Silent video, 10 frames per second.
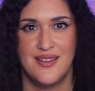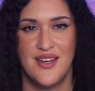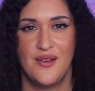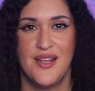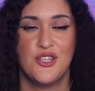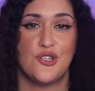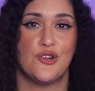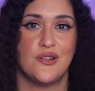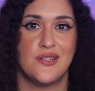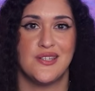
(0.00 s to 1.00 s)
Now let's
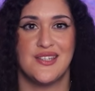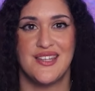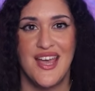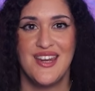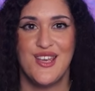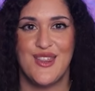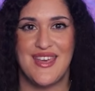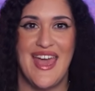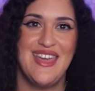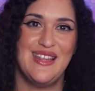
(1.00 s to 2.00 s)
turn to designing the
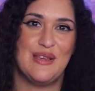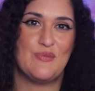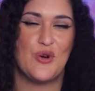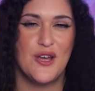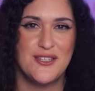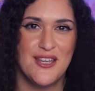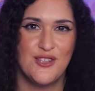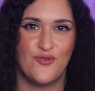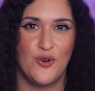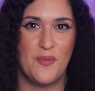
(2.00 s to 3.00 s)
ALM
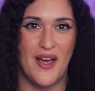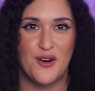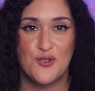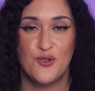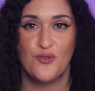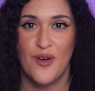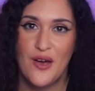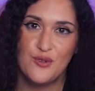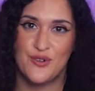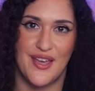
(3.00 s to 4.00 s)
process for Microsoft
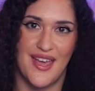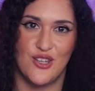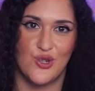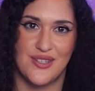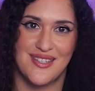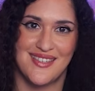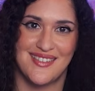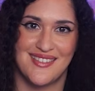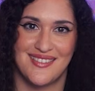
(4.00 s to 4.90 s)
Foundry agents.